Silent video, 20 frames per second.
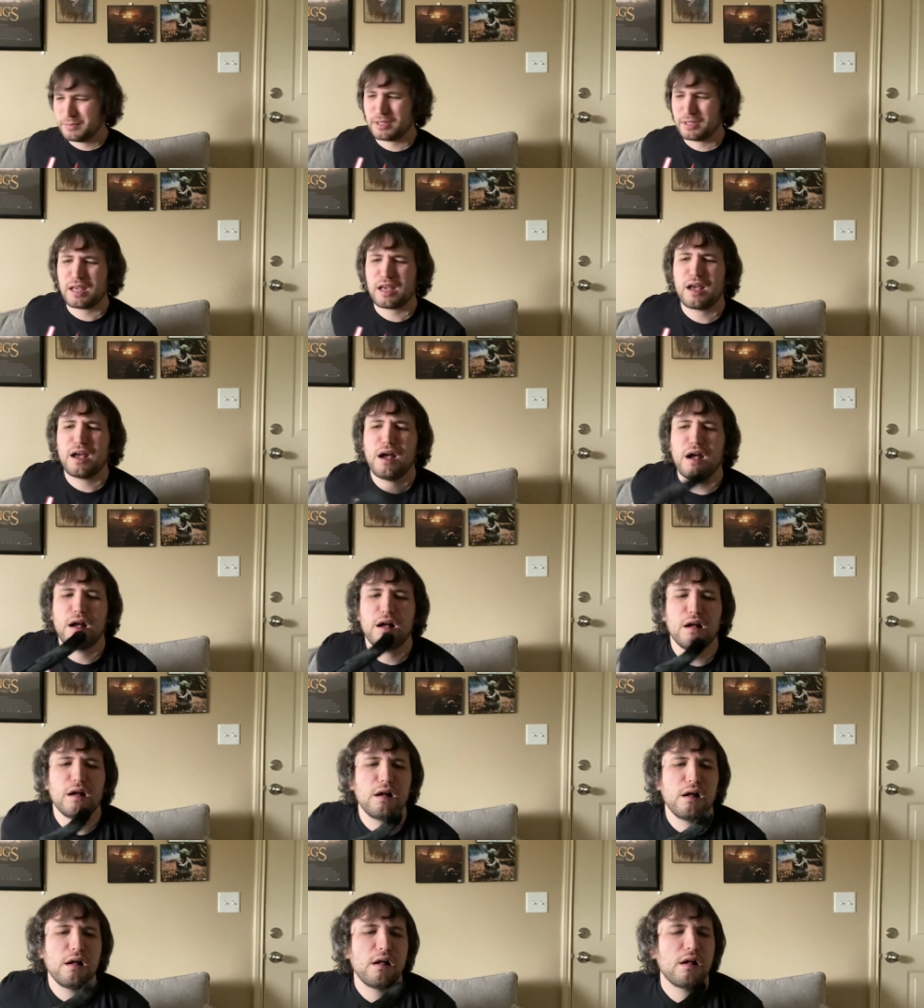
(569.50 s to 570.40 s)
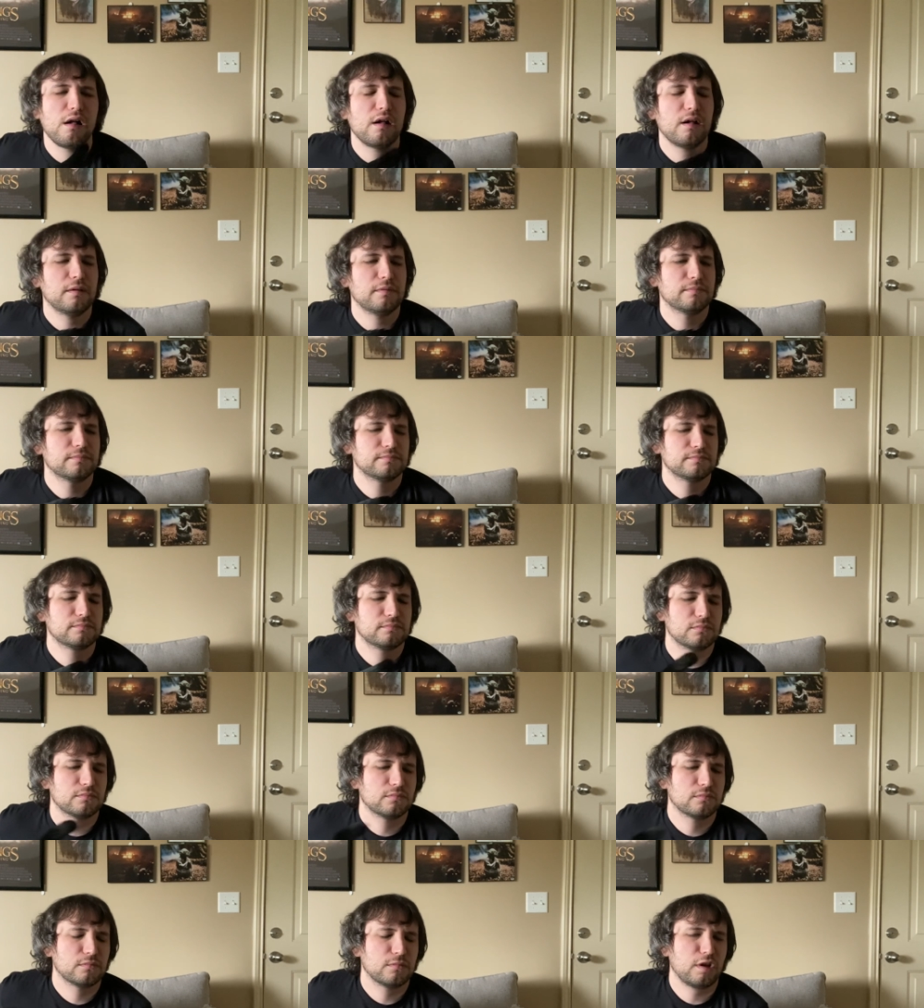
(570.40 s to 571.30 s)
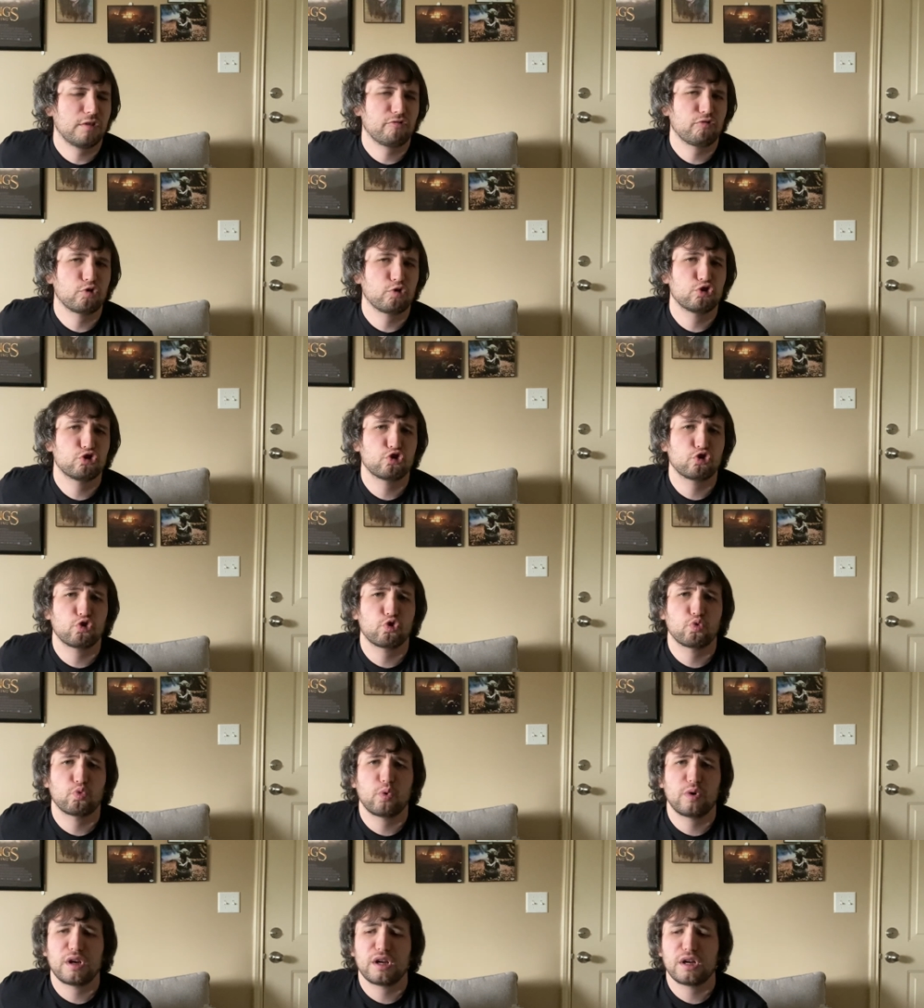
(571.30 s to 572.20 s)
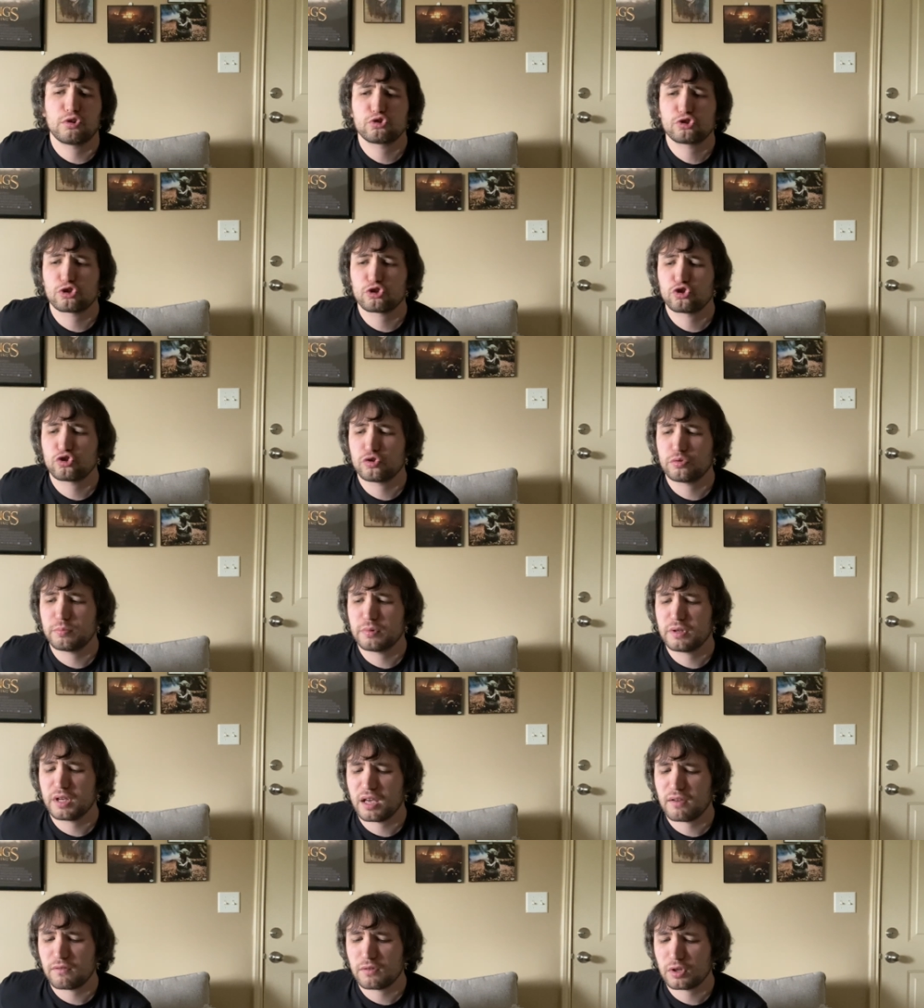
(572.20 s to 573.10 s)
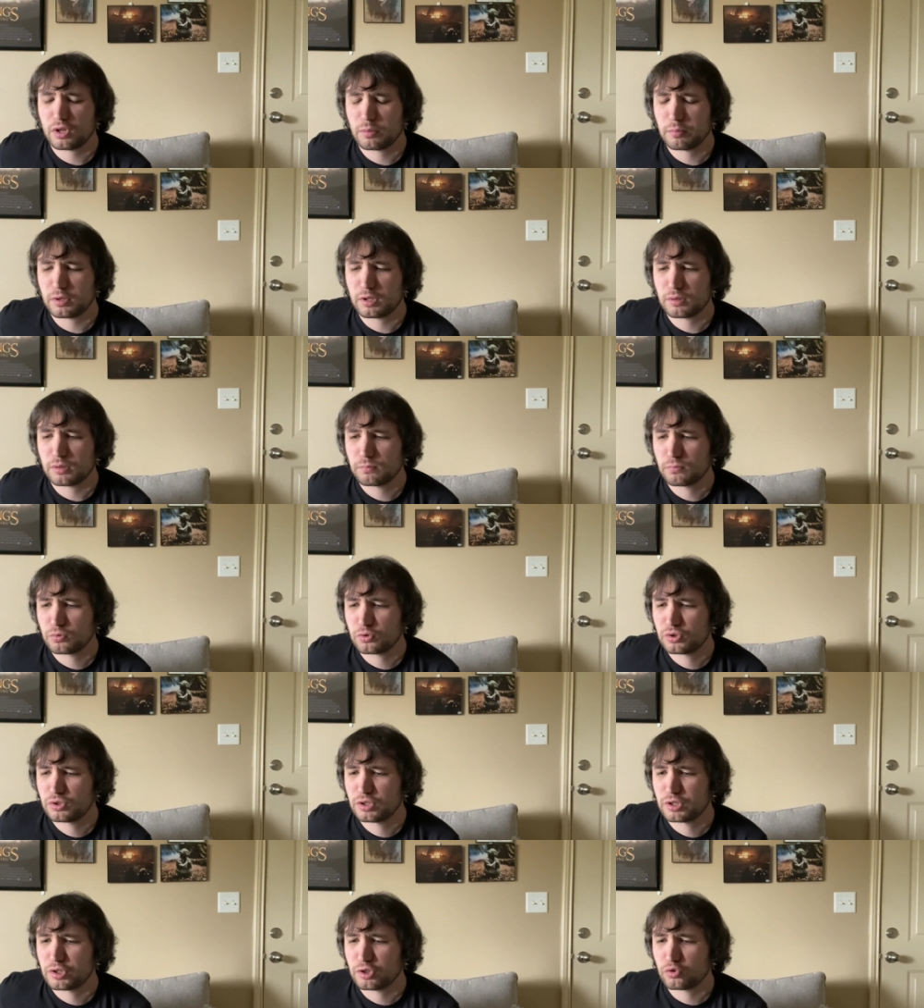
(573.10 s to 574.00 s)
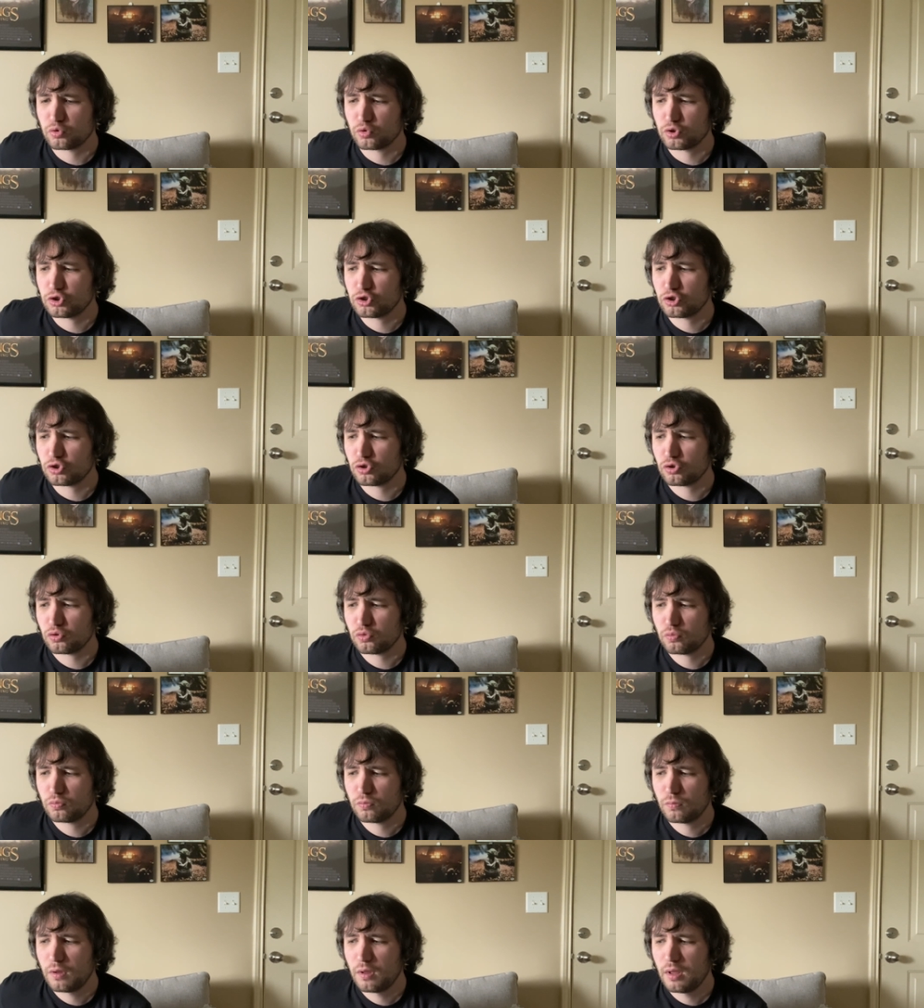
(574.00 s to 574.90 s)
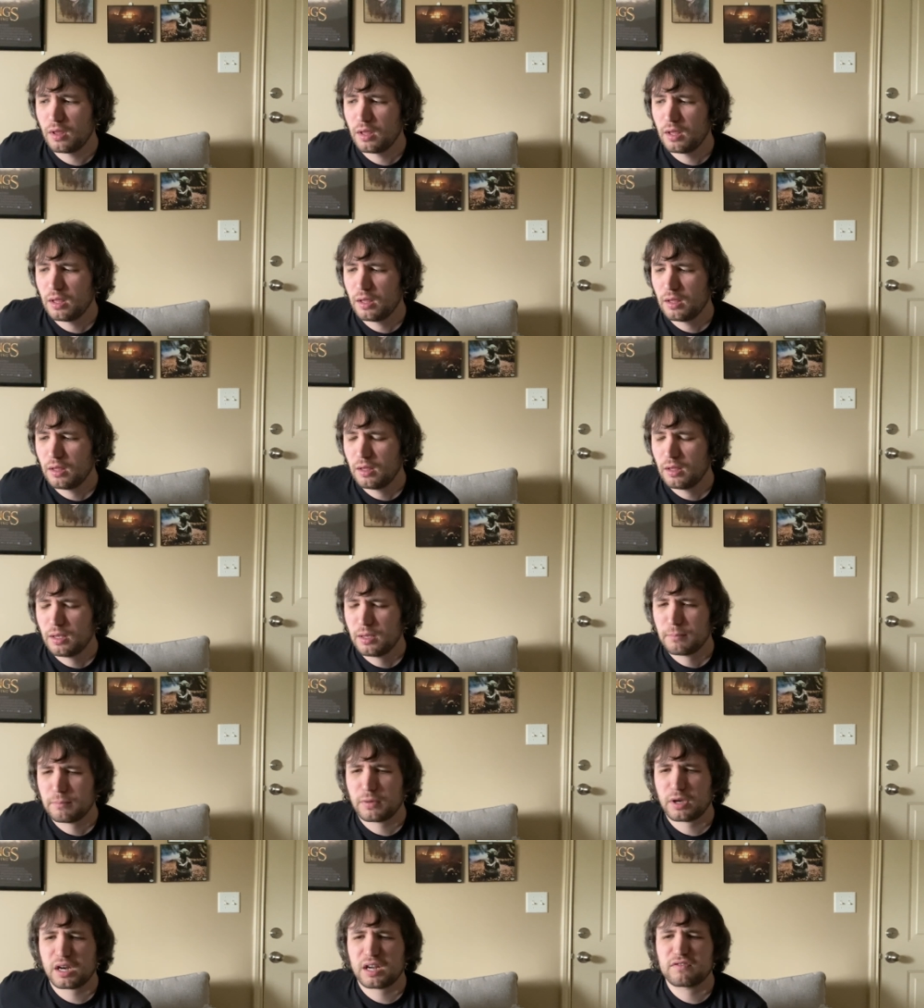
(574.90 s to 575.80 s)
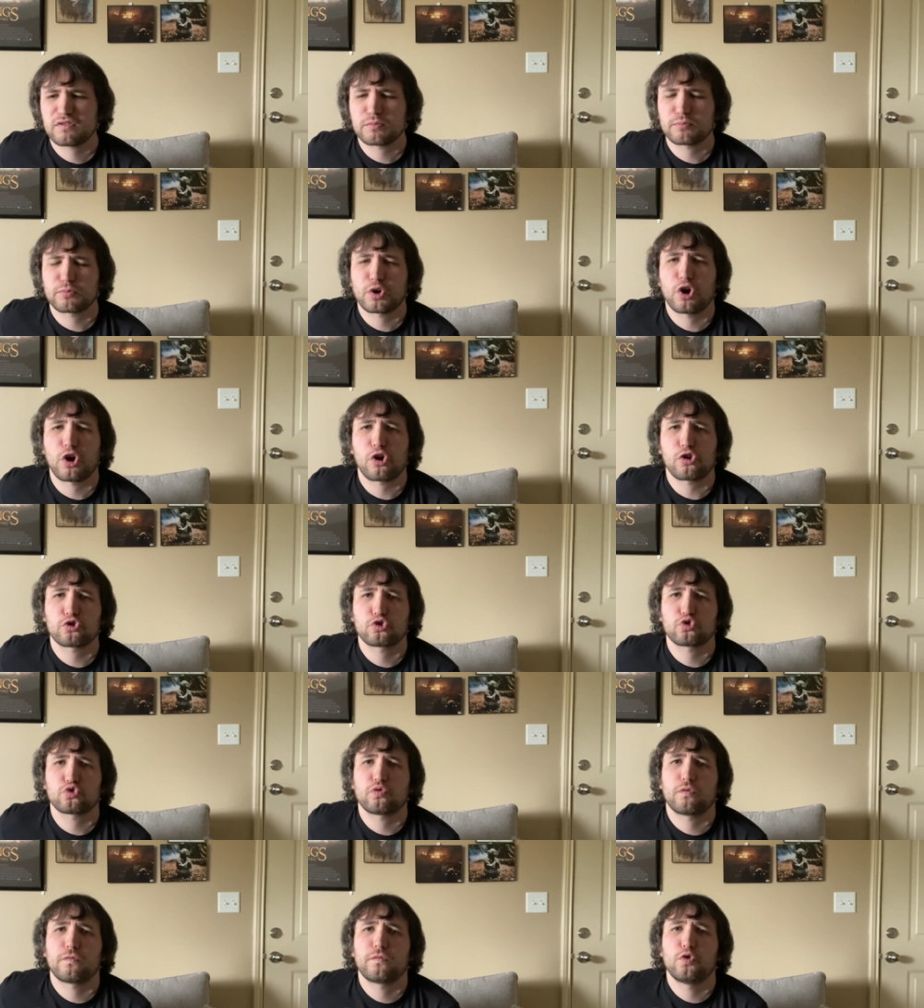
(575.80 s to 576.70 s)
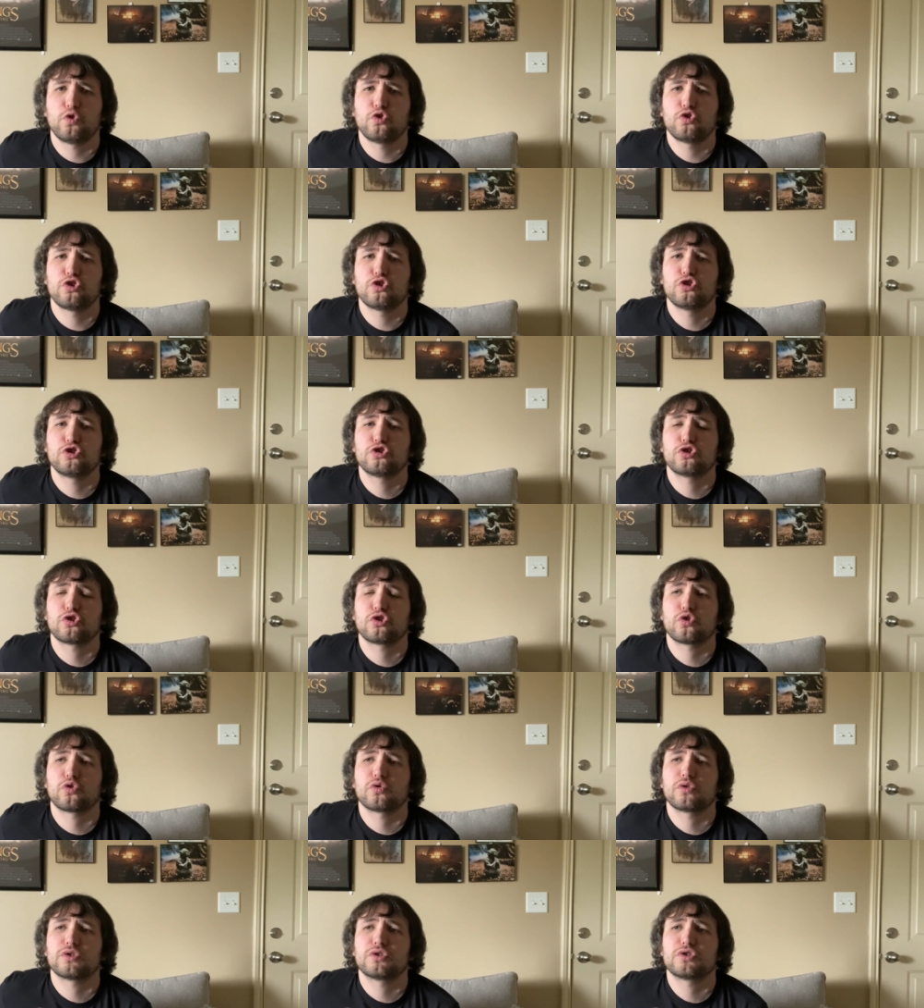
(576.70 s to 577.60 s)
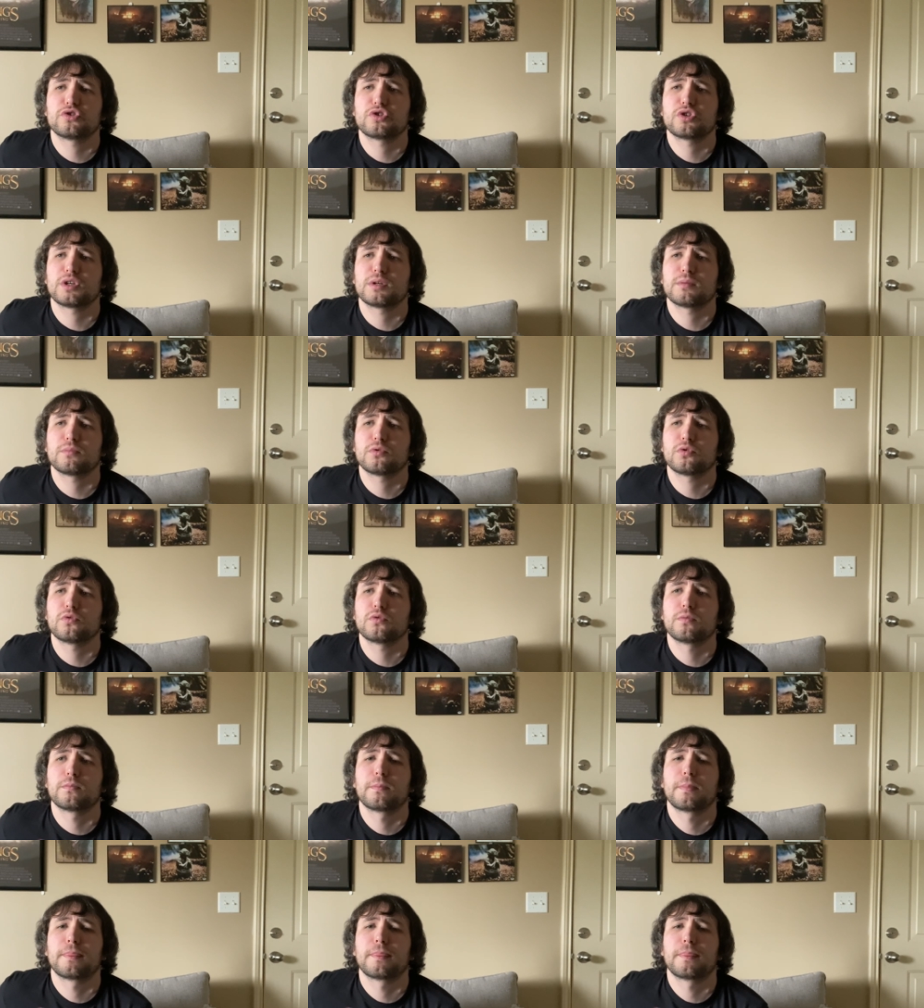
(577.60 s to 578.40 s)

yeah, uh, not really sure what else I should be having coming particularly soon. Might have some concert footage in early December.